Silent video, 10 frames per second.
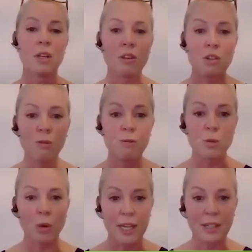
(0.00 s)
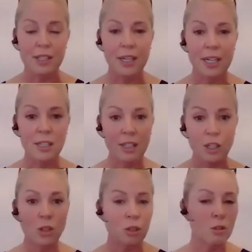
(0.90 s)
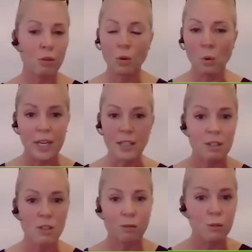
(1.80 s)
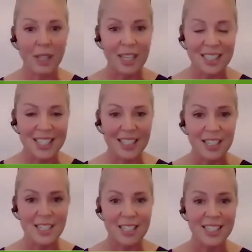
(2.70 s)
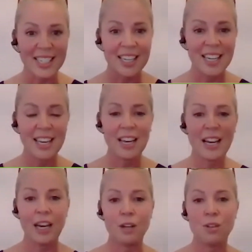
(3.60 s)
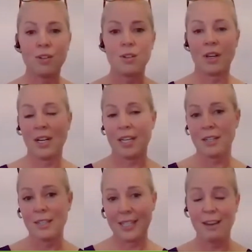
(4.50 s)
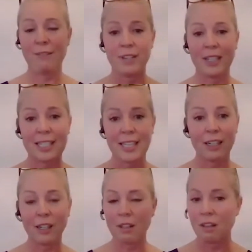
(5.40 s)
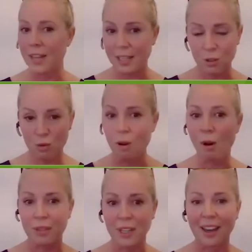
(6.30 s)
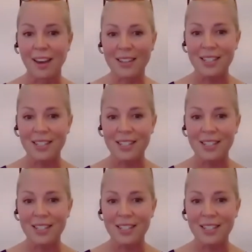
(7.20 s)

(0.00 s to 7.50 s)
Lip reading: that suffers with anxiety should always suffer with anxiety. And I can definitely tell you that that's not the case.